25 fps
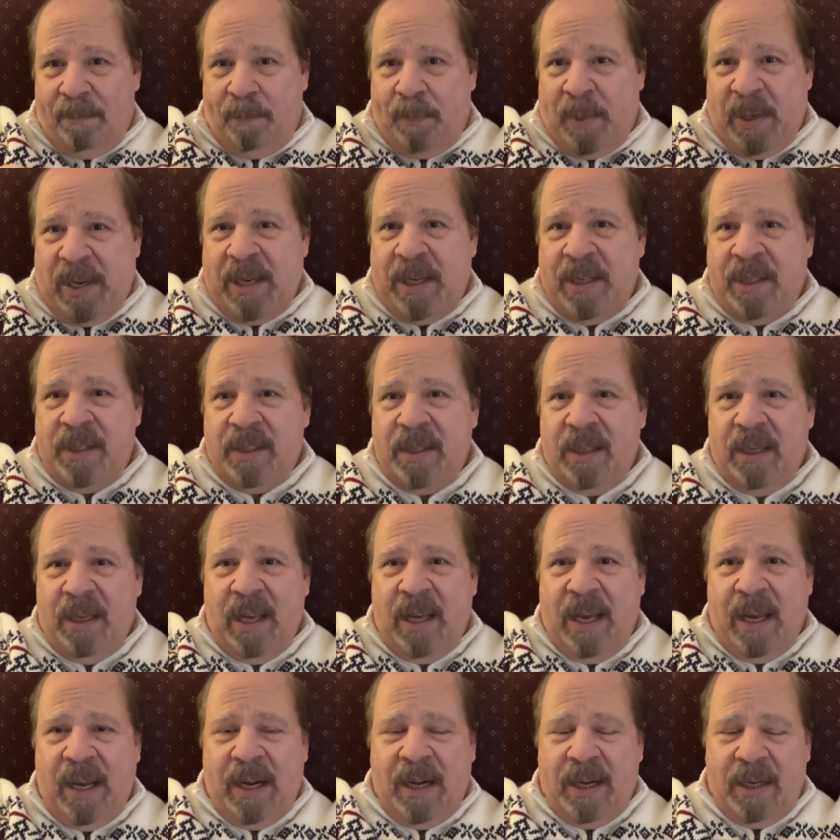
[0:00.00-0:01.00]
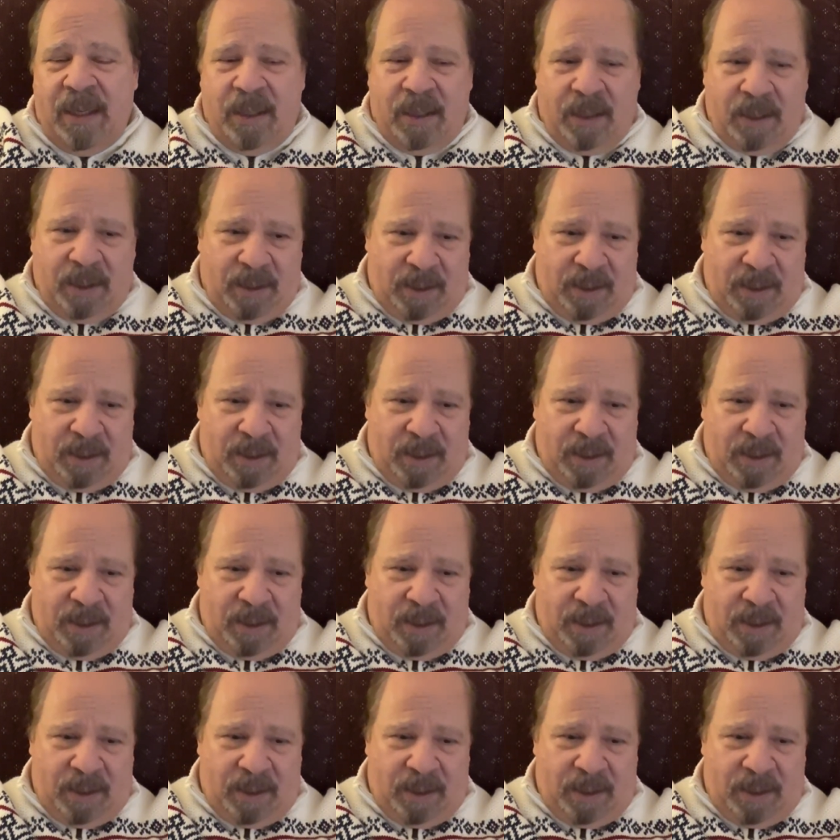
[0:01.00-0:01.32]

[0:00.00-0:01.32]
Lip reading: beat at